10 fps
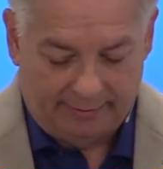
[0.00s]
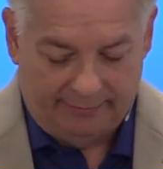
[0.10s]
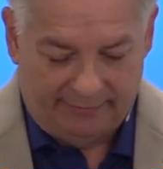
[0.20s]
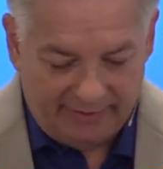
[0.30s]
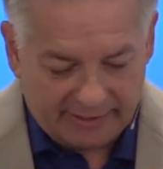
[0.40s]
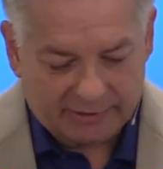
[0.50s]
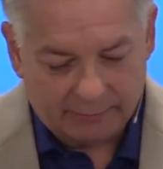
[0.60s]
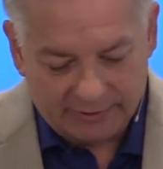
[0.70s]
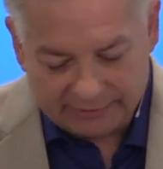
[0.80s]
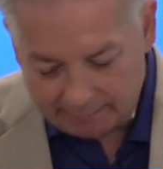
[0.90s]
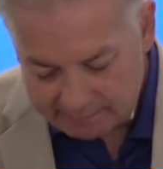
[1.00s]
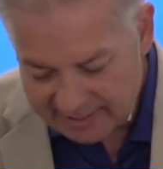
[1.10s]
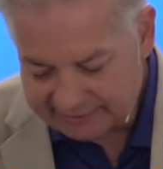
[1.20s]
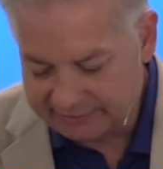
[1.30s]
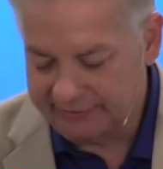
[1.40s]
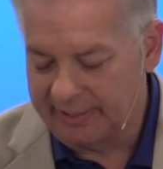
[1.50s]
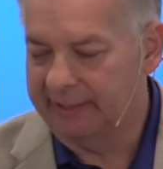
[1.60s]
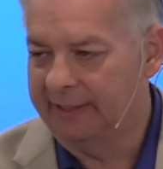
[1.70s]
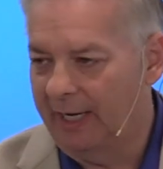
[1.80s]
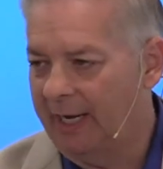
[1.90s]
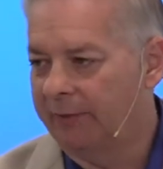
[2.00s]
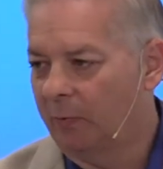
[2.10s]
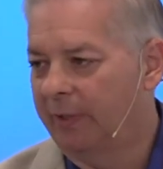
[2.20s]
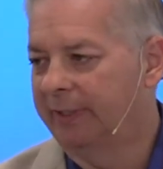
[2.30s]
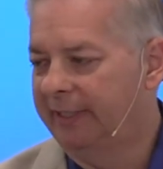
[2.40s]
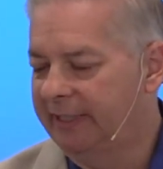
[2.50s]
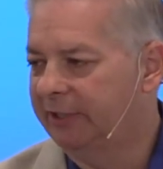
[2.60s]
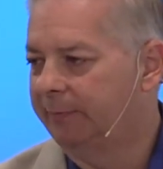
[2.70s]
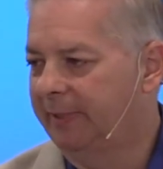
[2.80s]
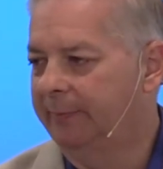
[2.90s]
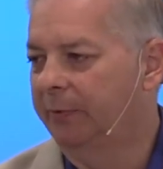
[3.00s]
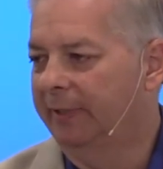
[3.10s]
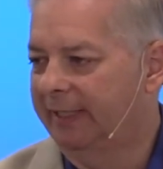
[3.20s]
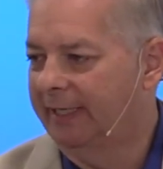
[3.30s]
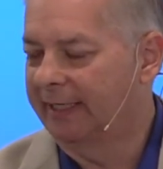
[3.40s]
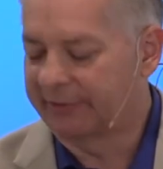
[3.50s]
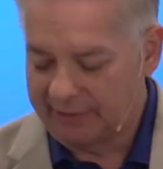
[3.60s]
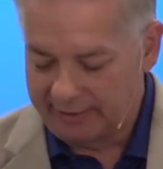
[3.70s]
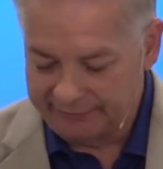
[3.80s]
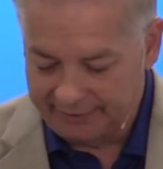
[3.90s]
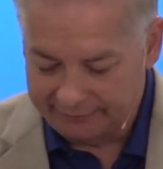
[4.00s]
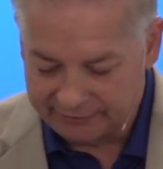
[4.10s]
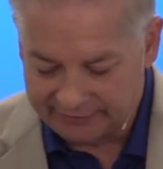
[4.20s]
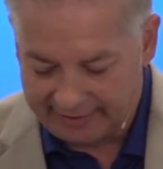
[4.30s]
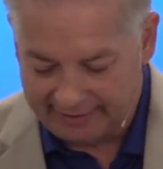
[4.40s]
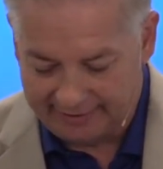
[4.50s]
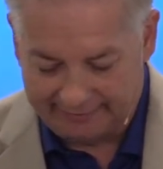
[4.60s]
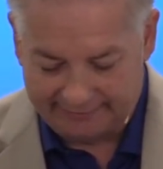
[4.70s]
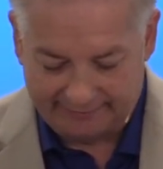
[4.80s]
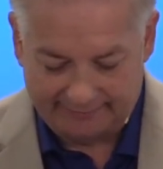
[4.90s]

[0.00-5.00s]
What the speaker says: This was the message that God wanted his people in exile to understand.